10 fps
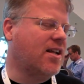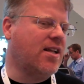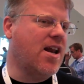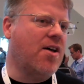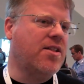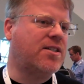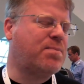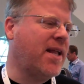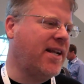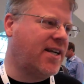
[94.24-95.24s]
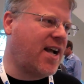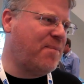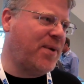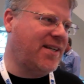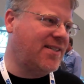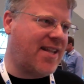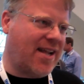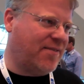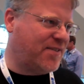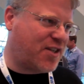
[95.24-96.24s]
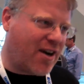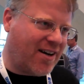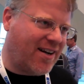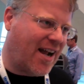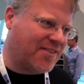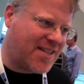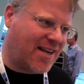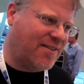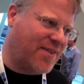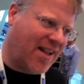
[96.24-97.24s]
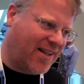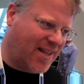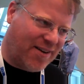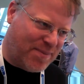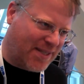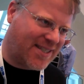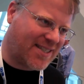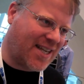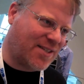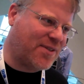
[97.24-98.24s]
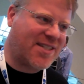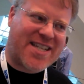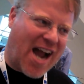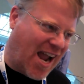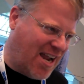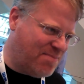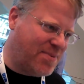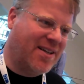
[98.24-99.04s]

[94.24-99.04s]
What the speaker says: You know, there's plenty of companies that have started outside the valley that have been successful. Skype.